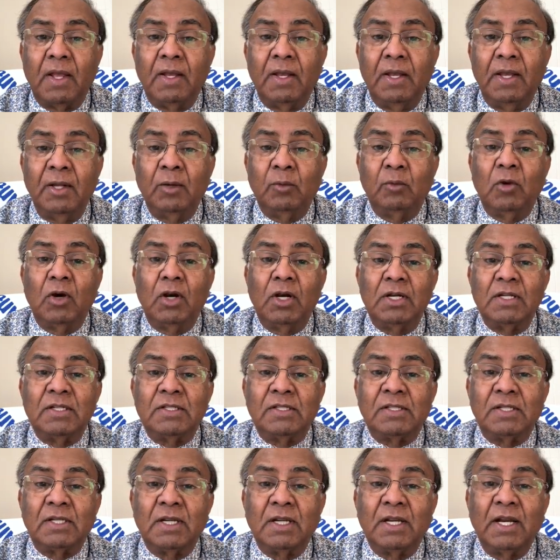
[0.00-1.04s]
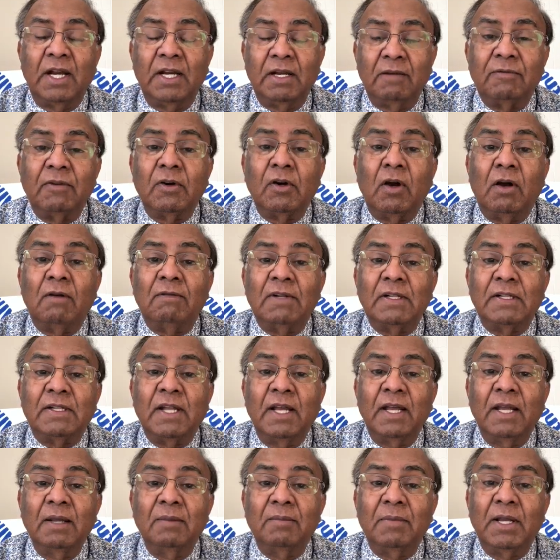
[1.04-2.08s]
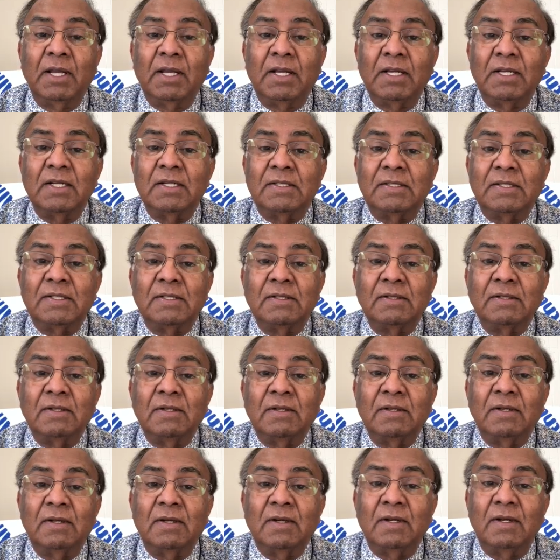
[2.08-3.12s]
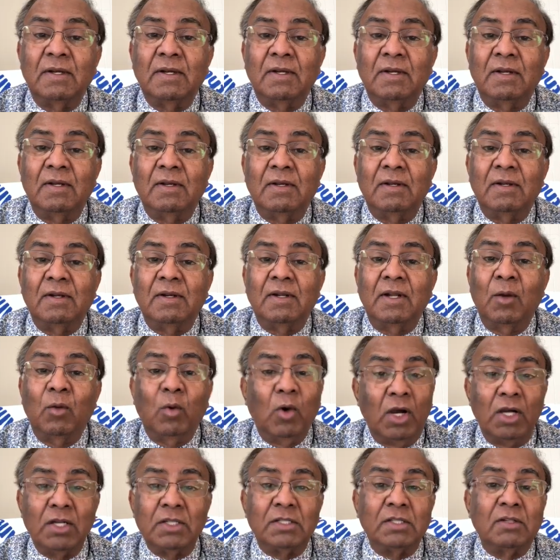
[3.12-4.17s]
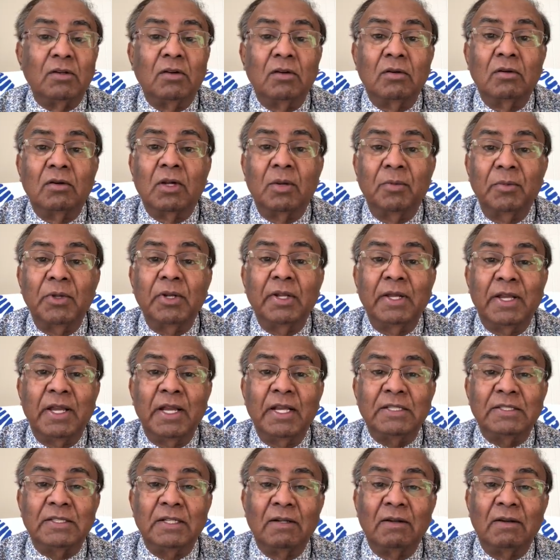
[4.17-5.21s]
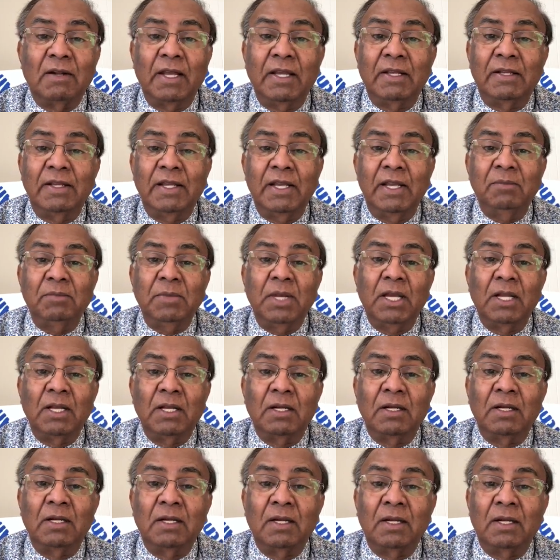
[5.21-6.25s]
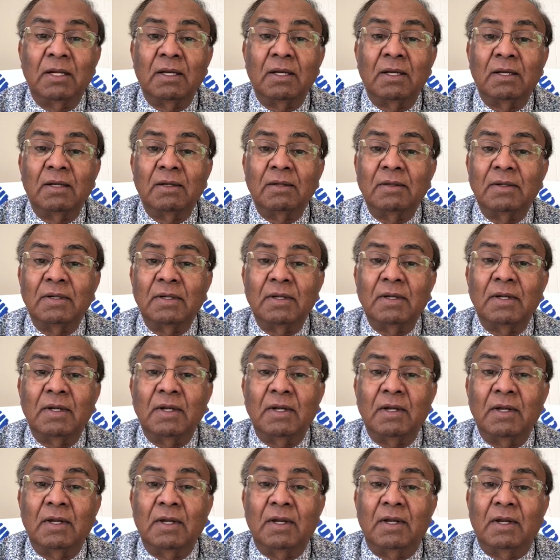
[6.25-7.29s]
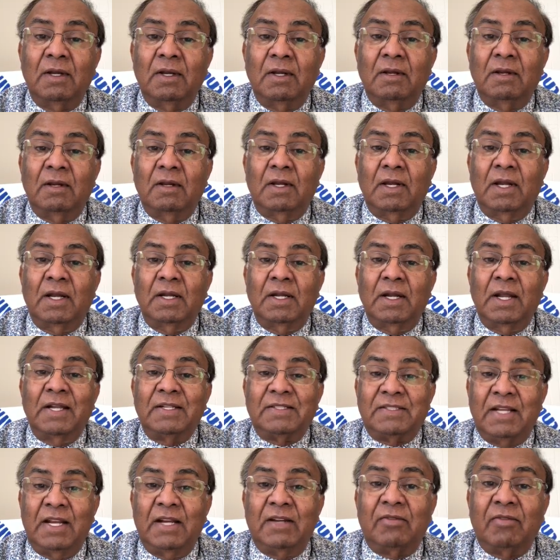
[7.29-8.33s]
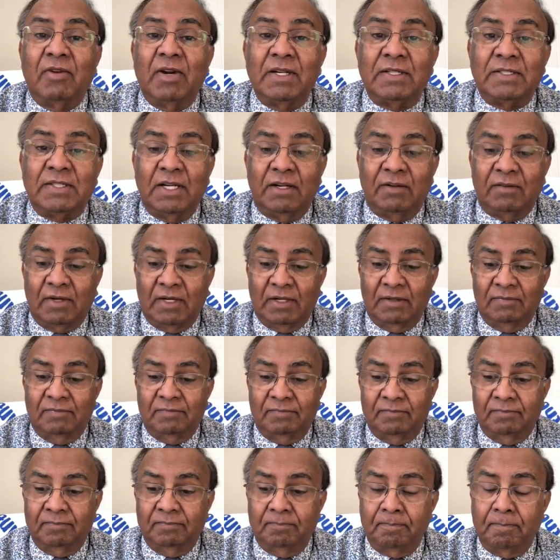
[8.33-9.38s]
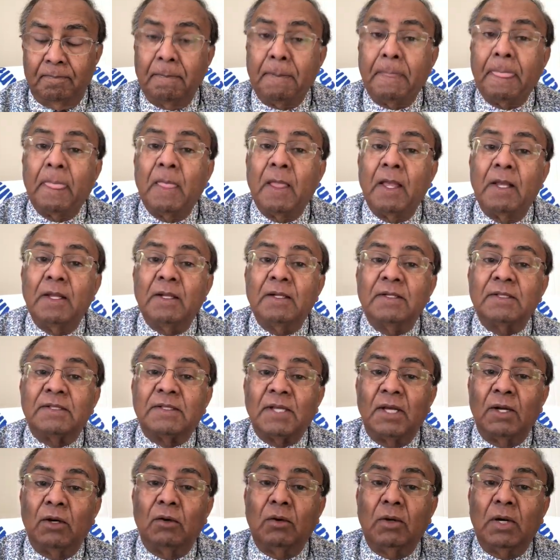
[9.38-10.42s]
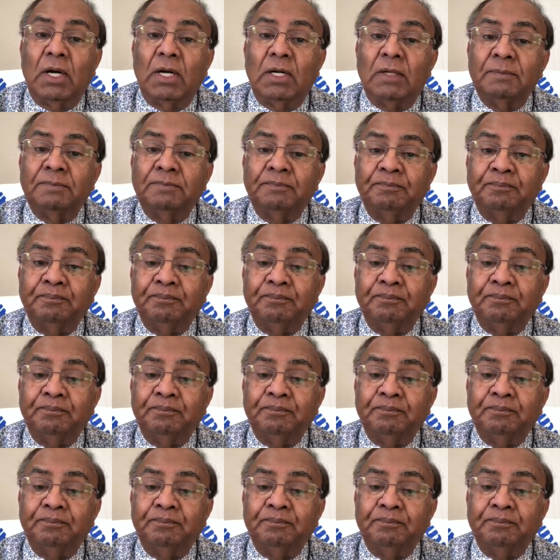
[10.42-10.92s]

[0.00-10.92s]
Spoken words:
it was kind of a novel thing because there was no communication like email, et cetera, et cetera. So